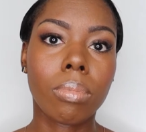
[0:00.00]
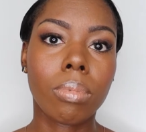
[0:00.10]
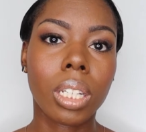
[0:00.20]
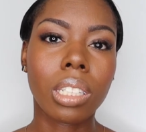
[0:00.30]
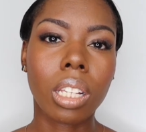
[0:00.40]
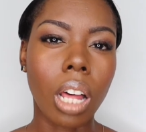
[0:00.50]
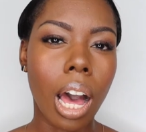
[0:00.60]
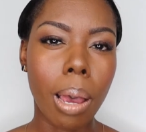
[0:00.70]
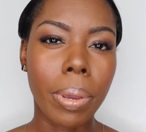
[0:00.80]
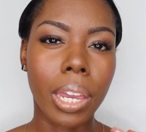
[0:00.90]
It's a
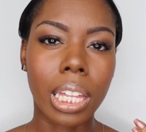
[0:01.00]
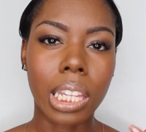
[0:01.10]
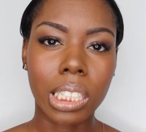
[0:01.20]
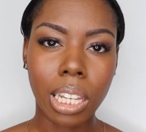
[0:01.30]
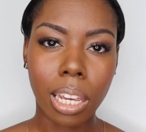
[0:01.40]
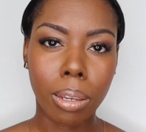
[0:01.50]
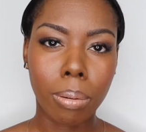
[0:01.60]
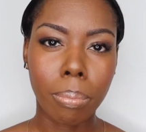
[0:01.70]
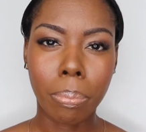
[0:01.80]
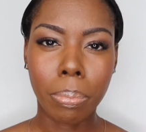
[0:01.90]
lot being in the
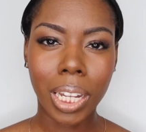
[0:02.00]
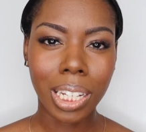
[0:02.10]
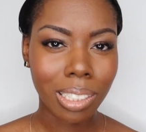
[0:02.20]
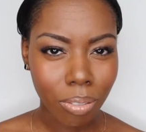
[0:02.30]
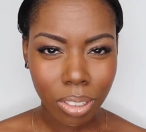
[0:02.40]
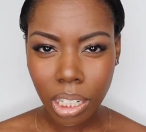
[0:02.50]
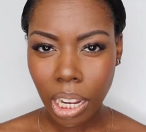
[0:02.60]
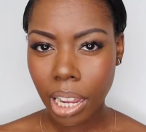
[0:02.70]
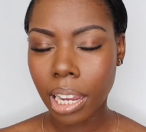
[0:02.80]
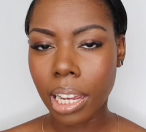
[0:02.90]
same place every
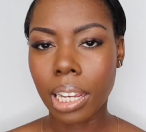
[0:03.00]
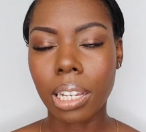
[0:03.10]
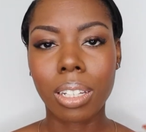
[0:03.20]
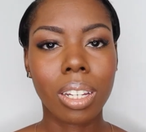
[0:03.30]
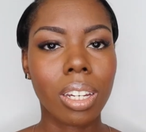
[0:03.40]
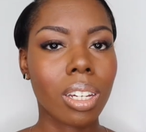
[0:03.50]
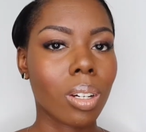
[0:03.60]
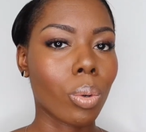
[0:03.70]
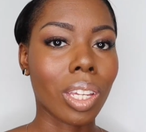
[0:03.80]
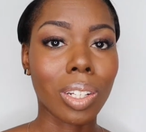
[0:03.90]
day
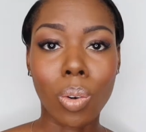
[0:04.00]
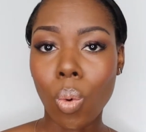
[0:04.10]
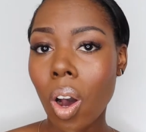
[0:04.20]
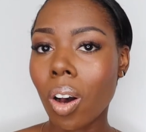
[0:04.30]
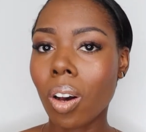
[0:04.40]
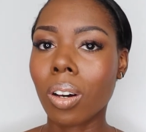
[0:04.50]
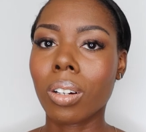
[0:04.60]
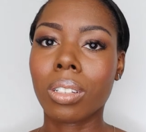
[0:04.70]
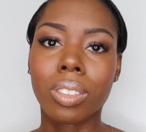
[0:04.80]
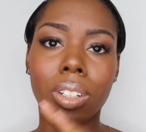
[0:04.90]
within your walls.